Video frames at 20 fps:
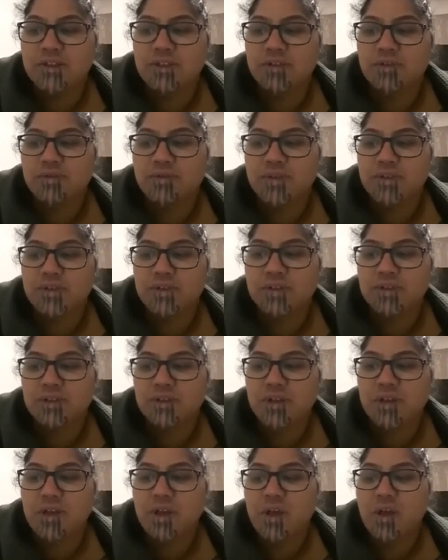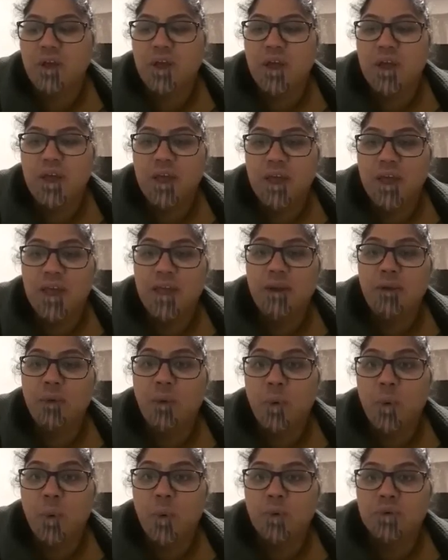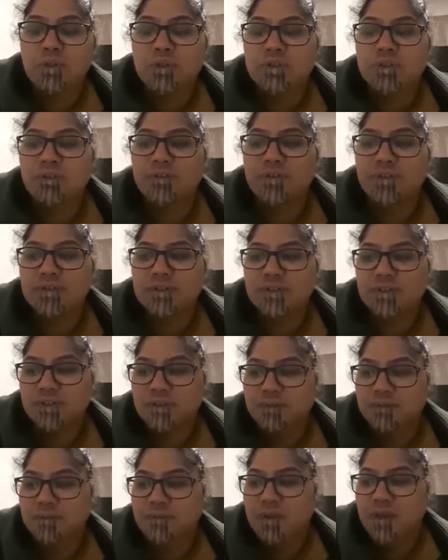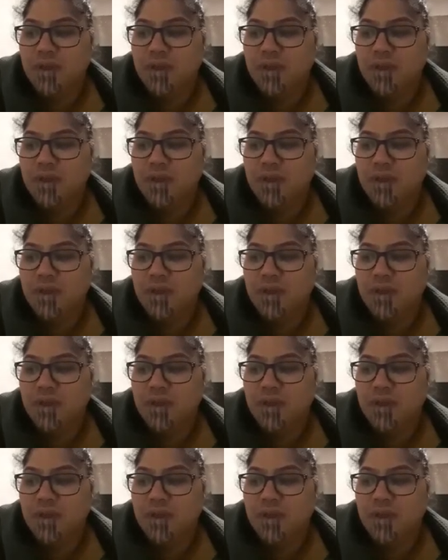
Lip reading: service and or service?